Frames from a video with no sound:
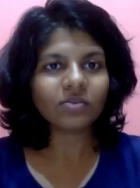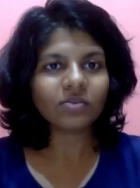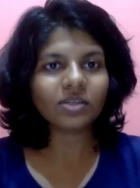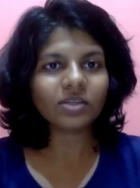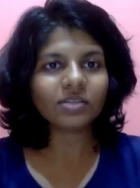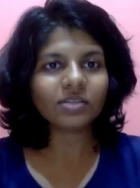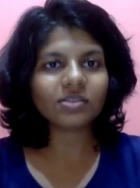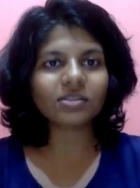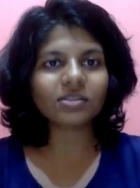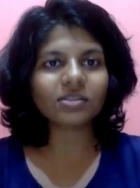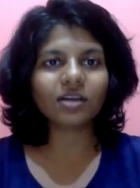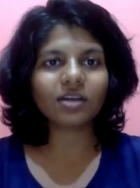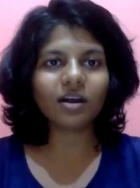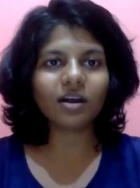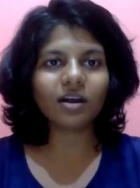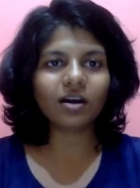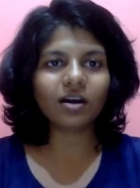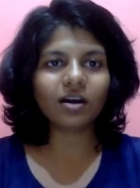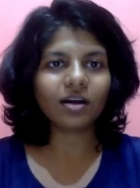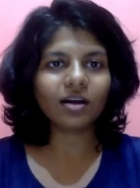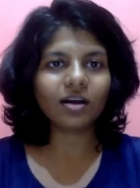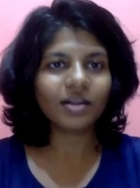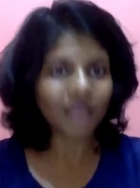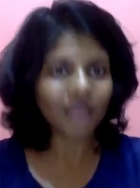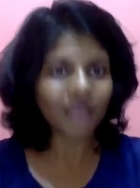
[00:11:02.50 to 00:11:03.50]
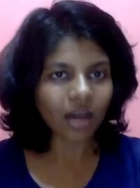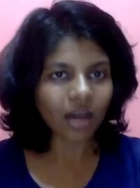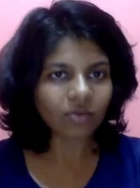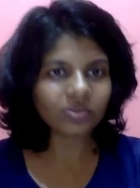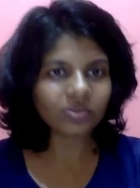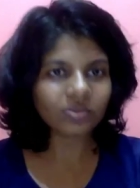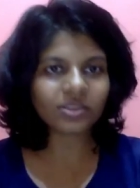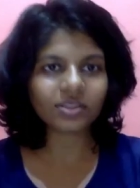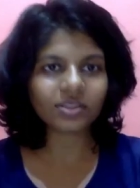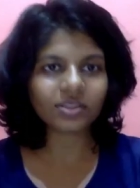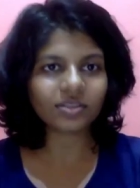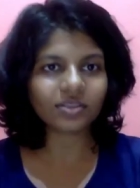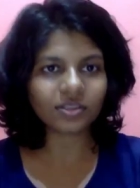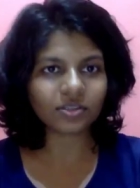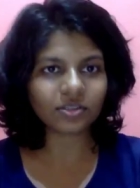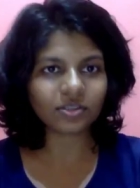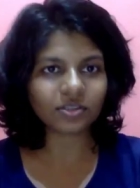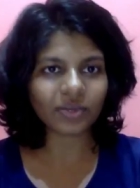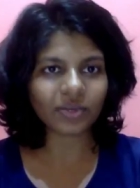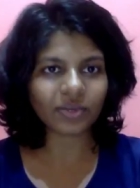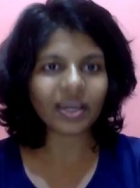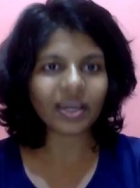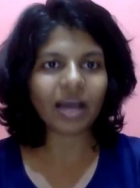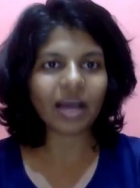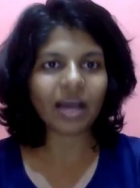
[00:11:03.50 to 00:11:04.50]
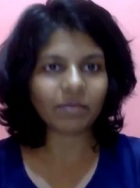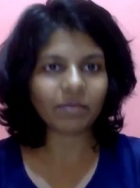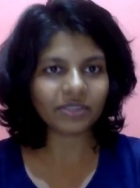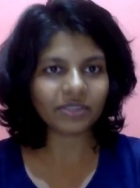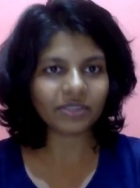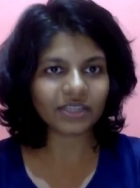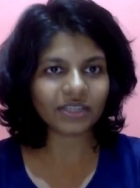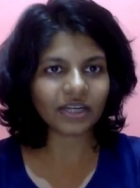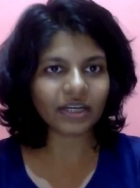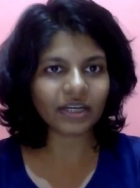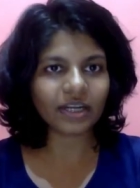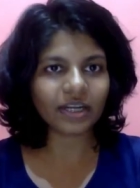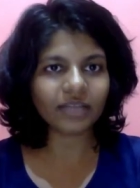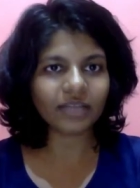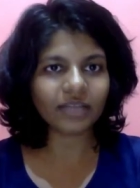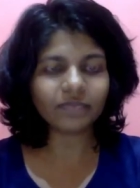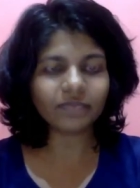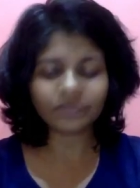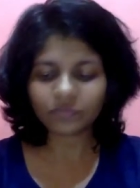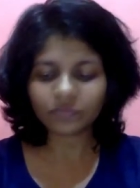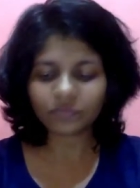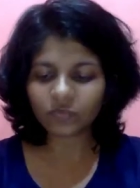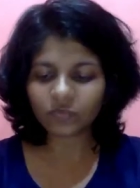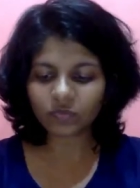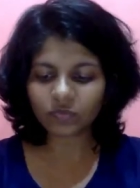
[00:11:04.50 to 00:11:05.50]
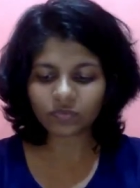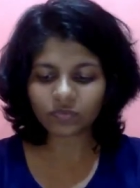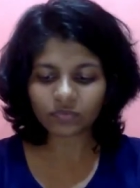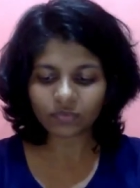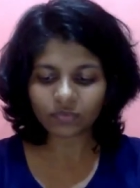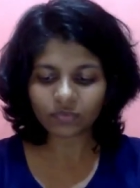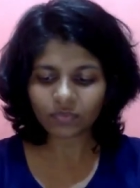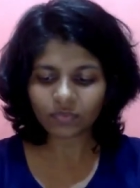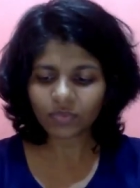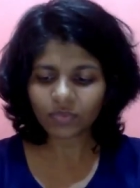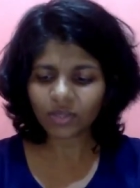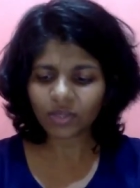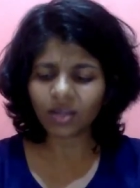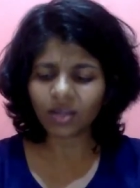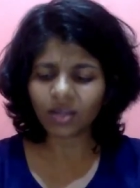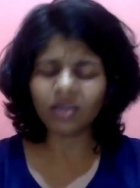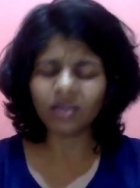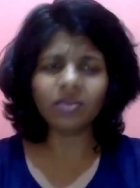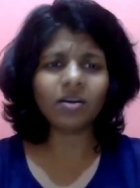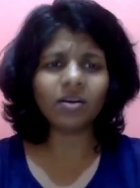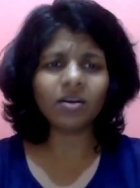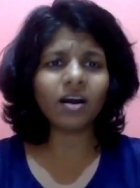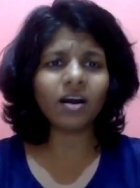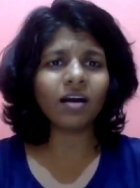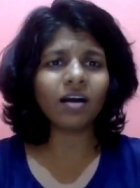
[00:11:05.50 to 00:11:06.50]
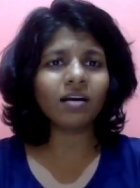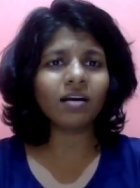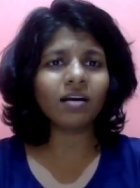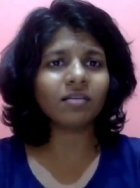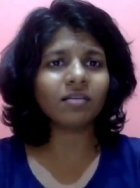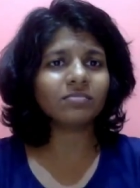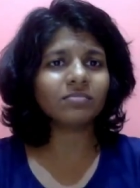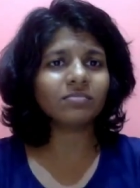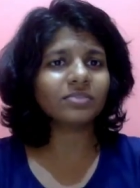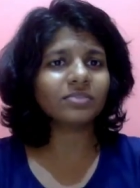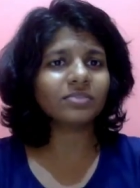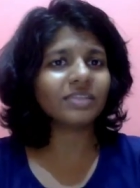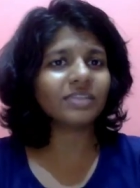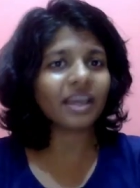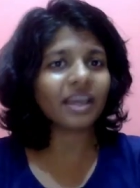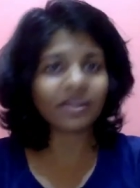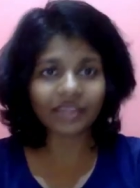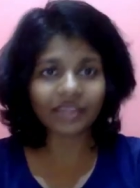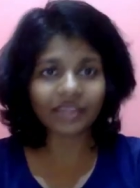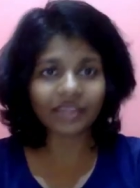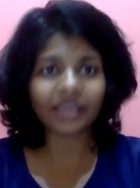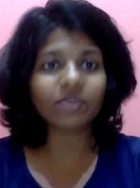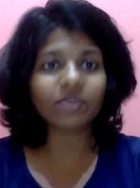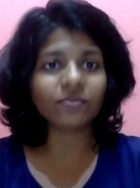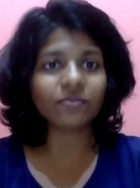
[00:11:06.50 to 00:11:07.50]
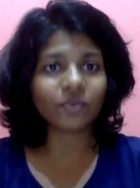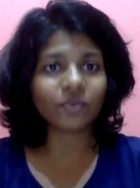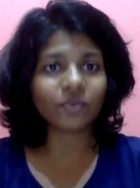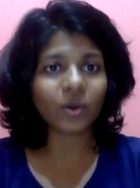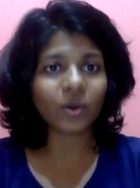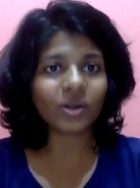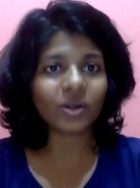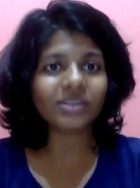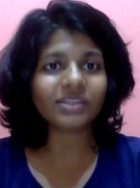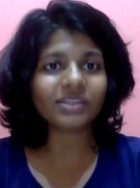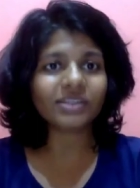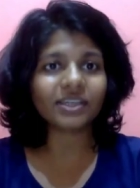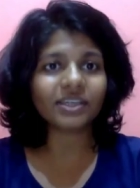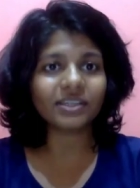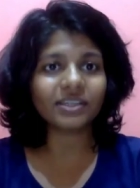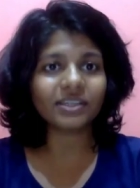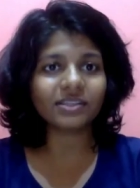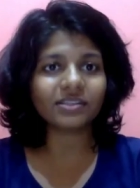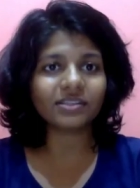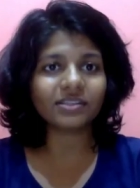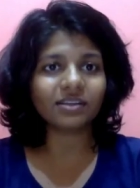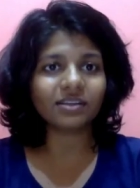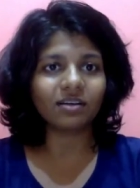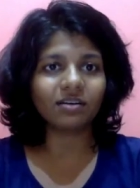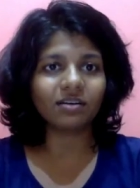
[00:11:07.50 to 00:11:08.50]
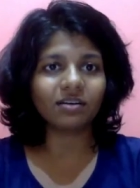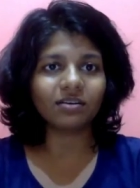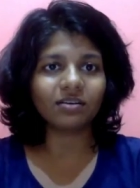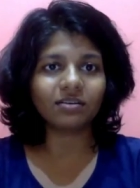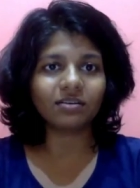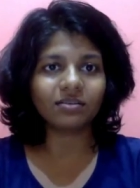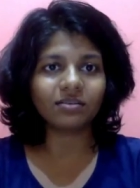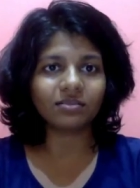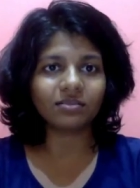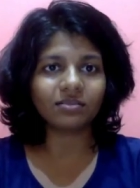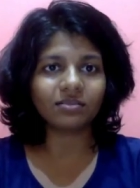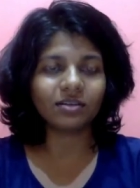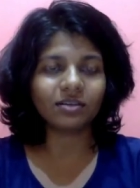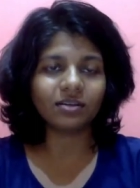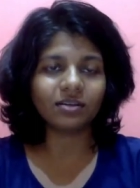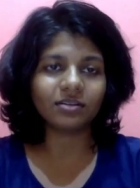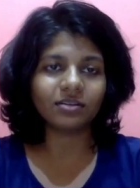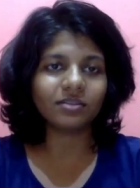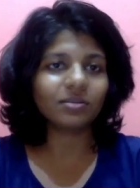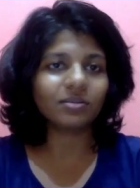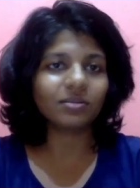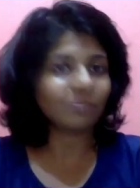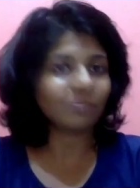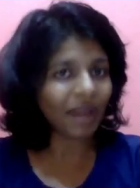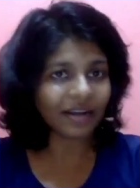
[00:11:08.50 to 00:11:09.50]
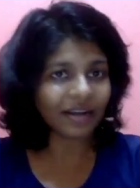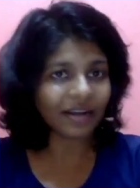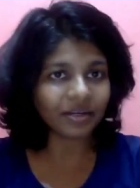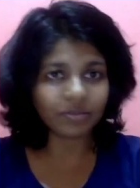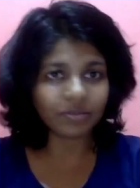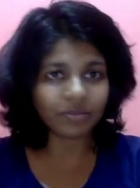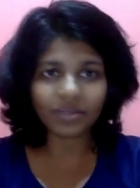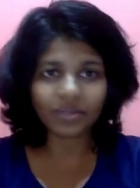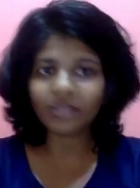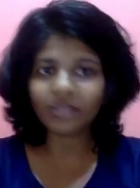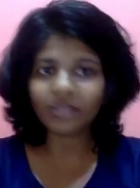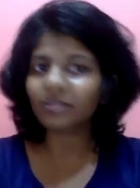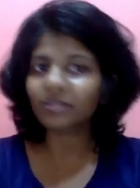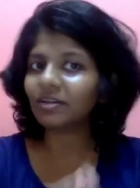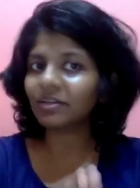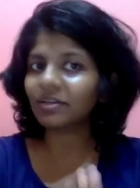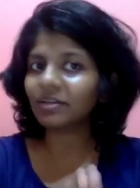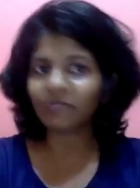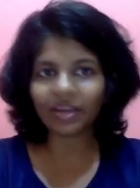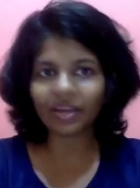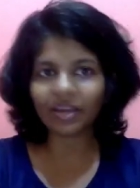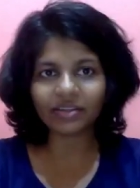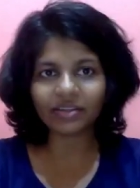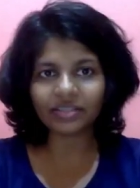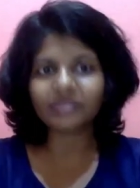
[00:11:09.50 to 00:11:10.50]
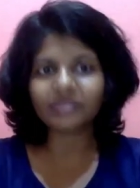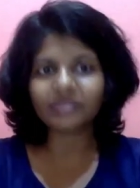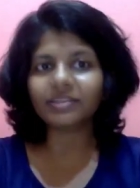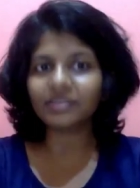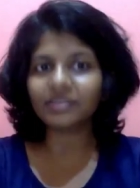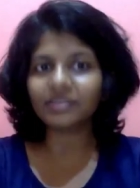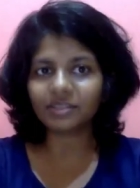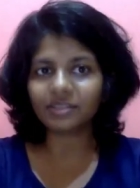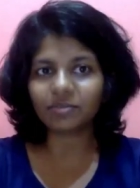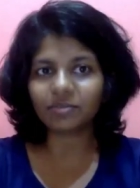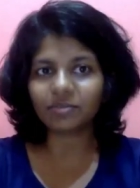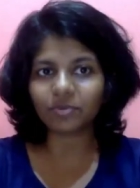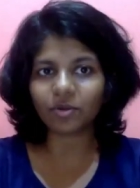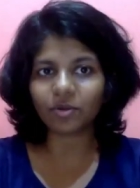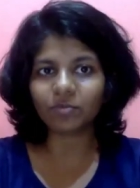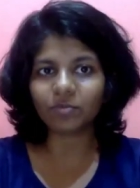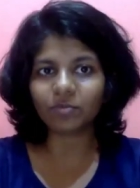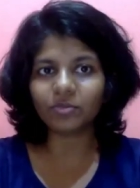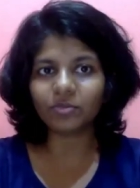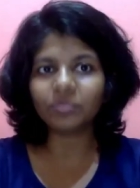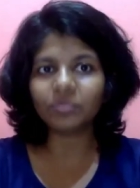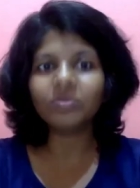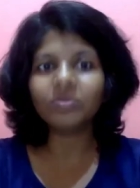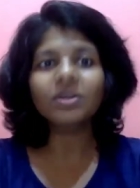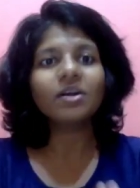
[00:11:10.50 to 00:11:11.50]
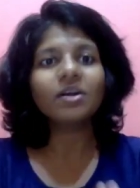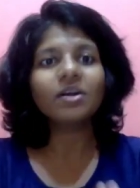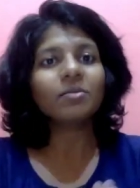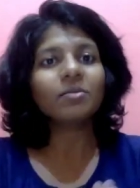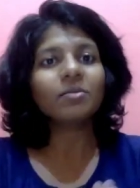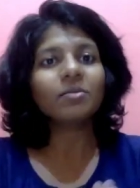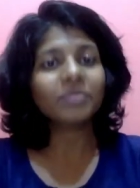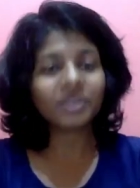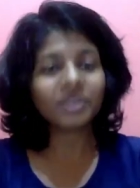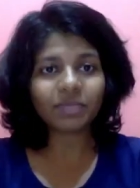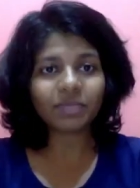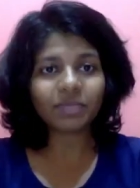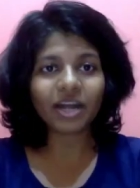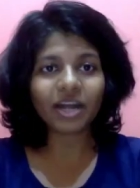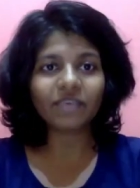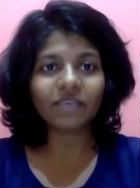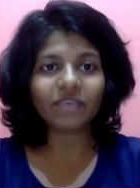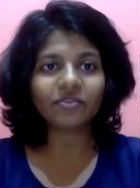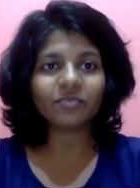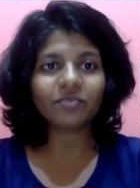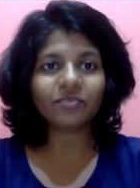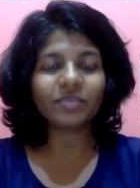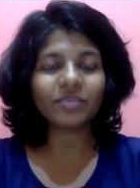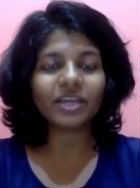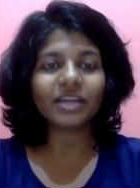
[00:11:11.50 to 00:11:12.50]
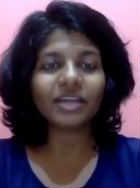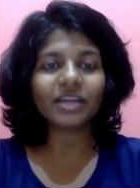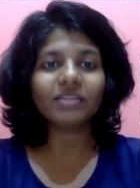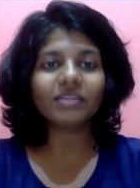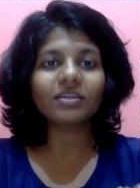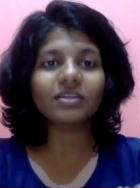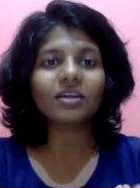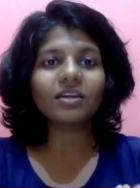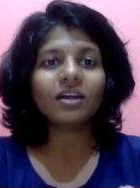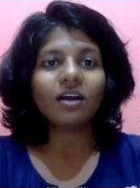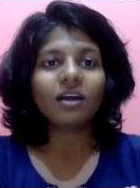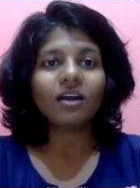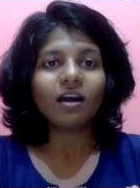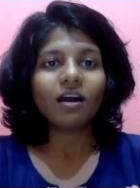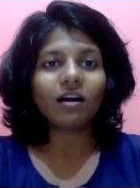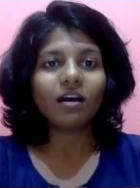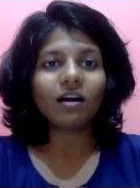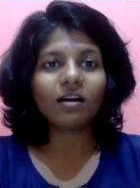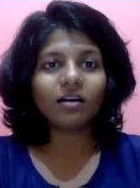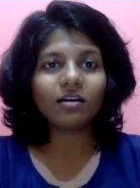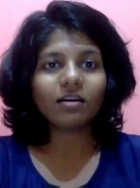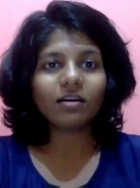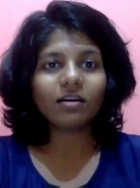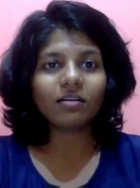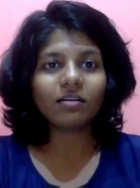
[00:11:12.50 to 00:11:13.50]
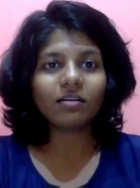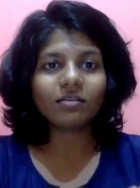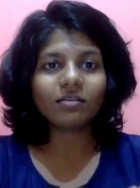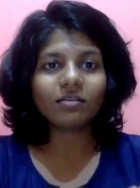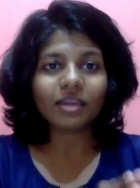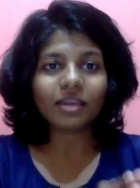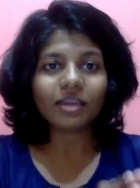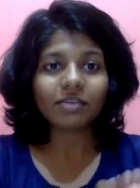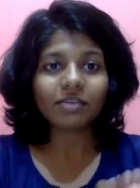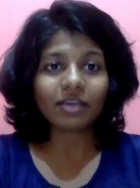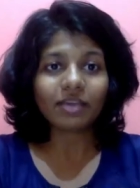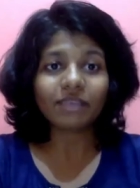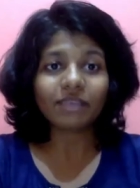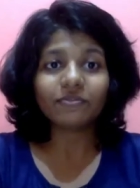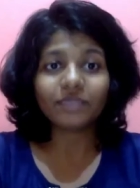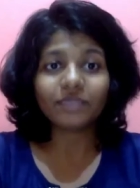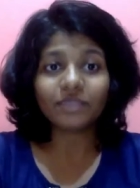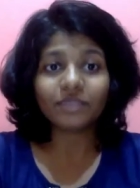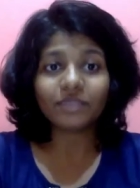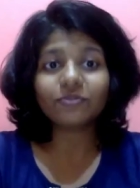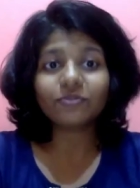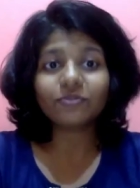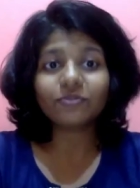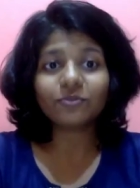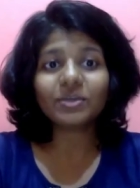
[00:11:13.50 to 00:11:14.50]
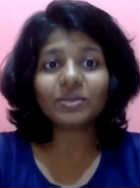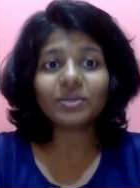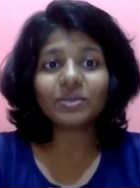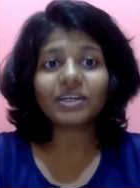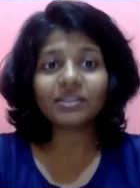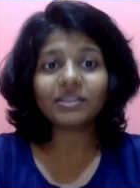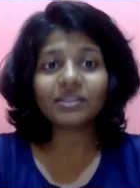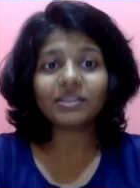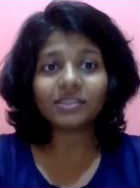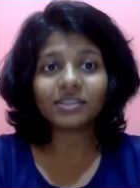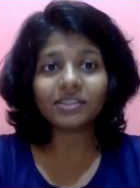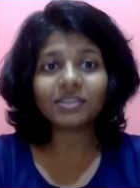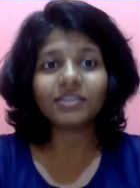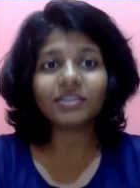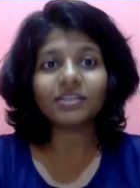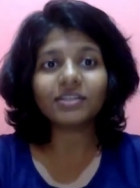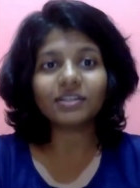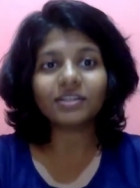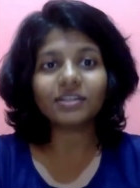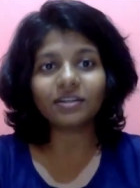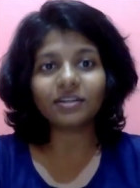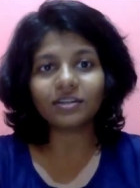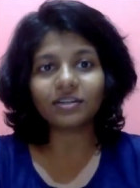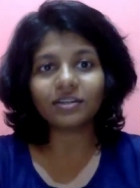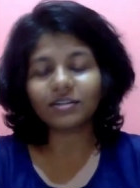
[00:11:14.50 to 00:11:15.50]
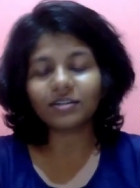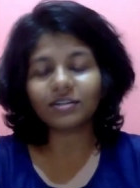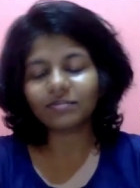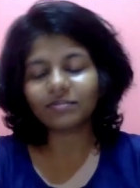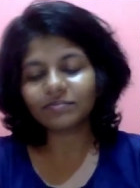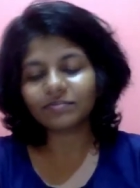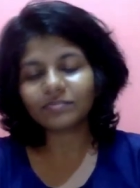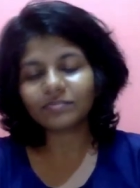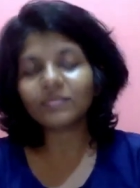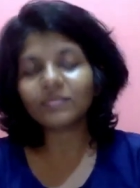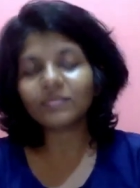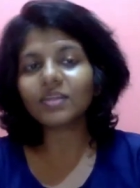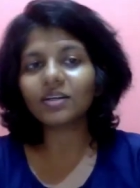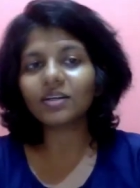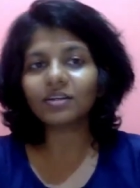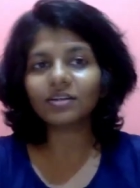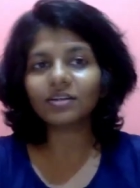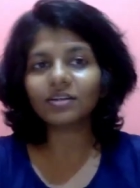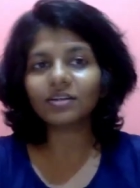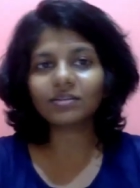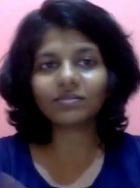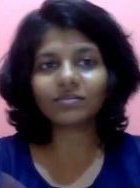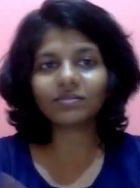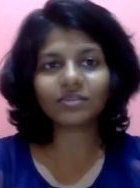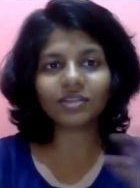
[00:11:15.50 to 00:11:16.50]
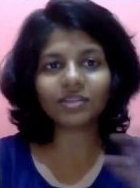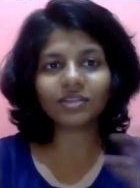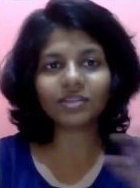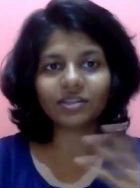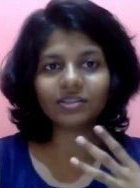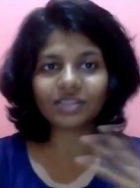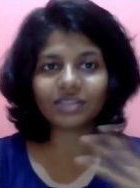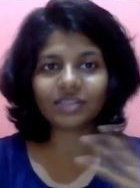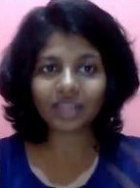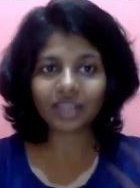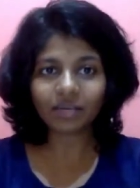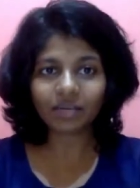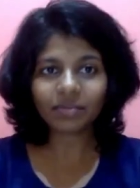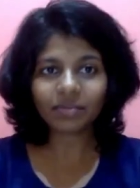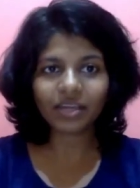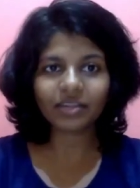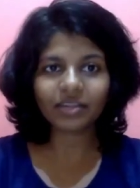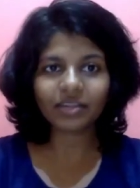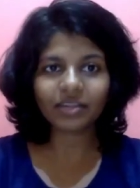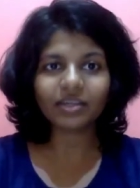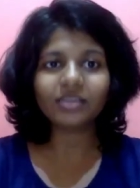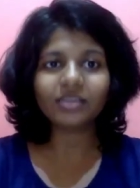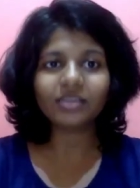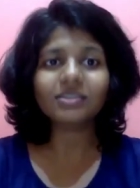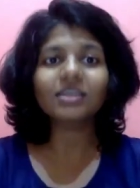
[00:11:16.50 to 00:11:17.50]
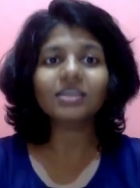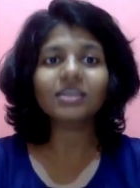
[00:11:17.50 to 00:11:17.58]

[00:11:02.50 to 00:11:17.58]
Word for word: is announced this way haphazardly, um, there of course is the pandemic, the virus is the problem. But apart from that, uh, if, if, we consider um, the, the slum areas,